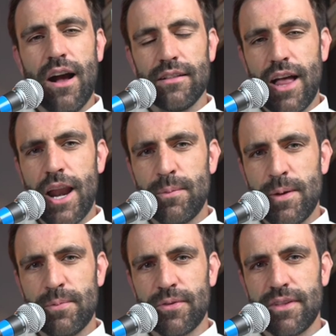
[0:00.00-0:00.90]
A lot of
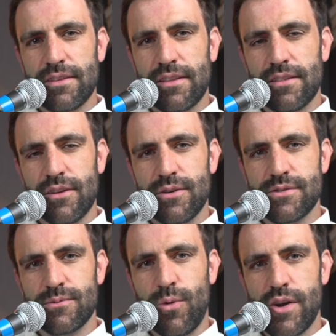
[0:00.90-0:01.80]
people think that
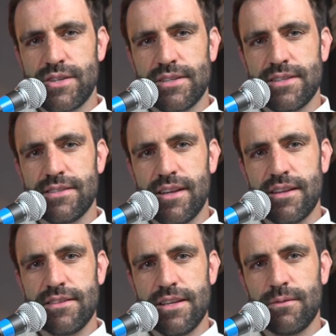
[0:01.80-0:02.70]
those Washington
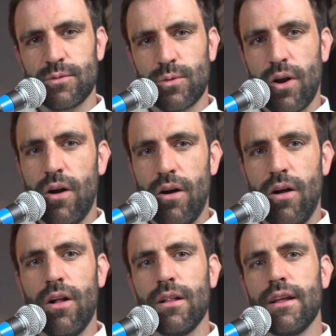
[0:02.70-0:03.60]
State teams were
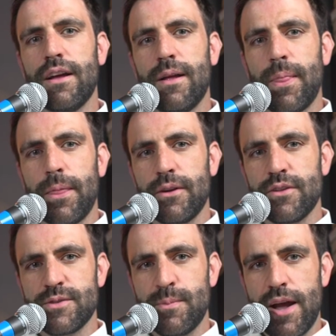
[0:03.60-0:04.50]
all,
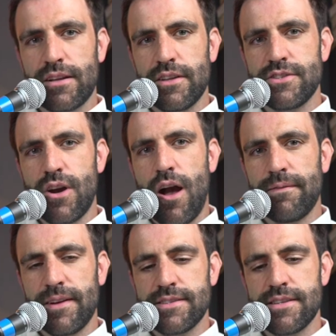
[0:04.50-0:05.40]
those Mike Leach
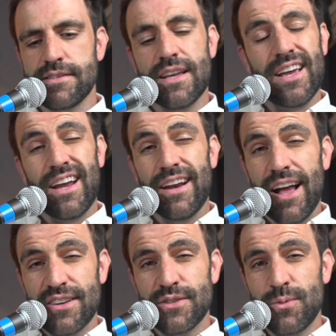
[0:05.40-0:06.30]
offenses. It
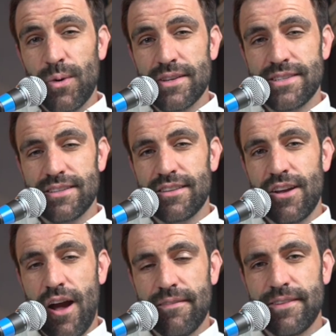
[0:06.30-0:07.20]
actually wasn't.
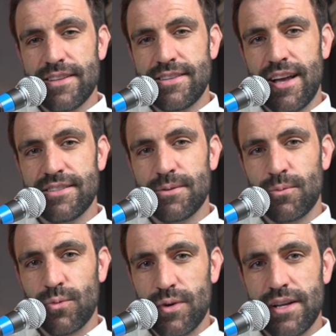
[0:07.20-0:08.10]
The offense had
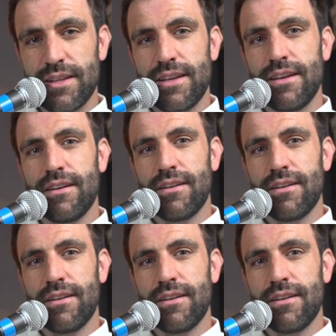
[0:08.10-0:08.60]
some really